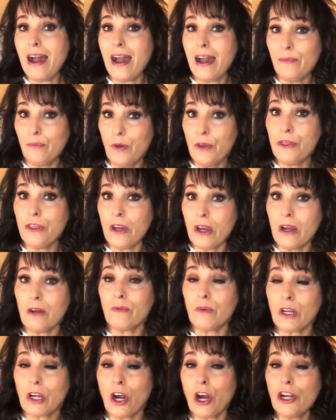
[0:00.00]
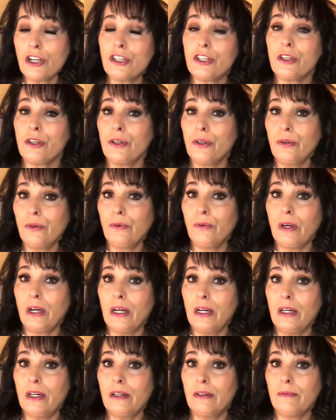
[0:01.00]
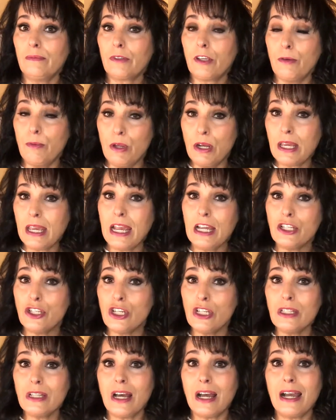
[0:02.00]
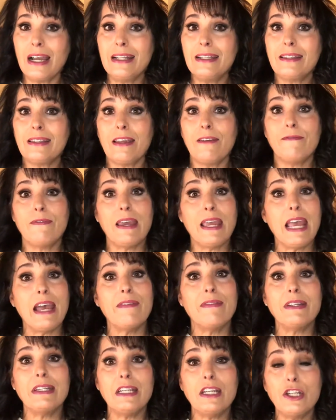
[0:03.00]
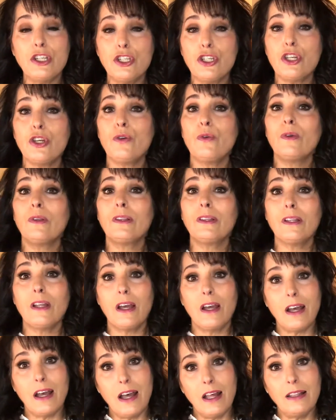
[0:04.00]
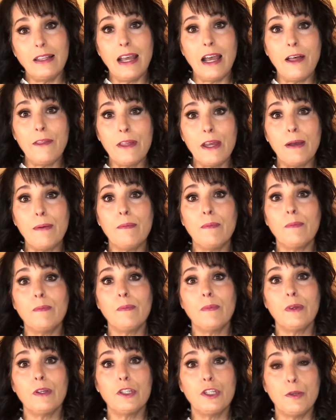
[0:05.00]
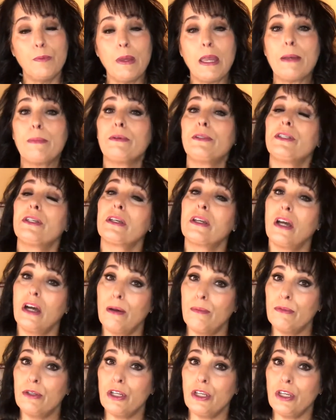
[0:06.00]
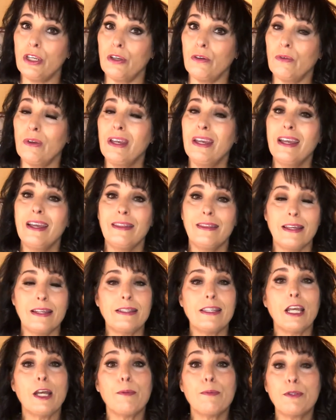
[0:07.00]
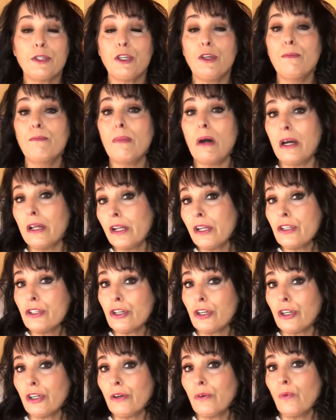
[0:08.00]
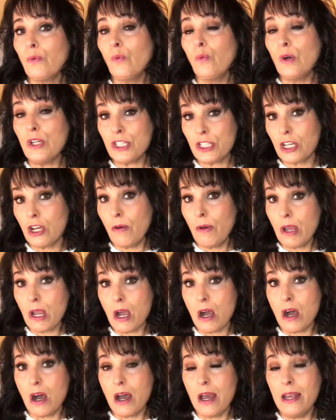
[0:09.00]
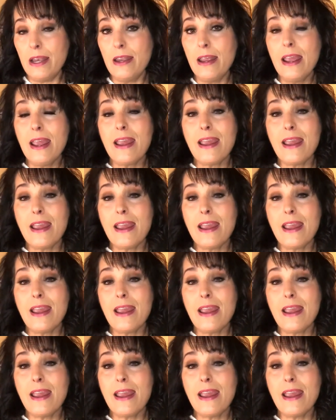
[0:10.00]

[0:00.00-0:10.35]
with regard to communication lines, if they have an issue, allow them to be able to come to you. This helps you monitor what's going on,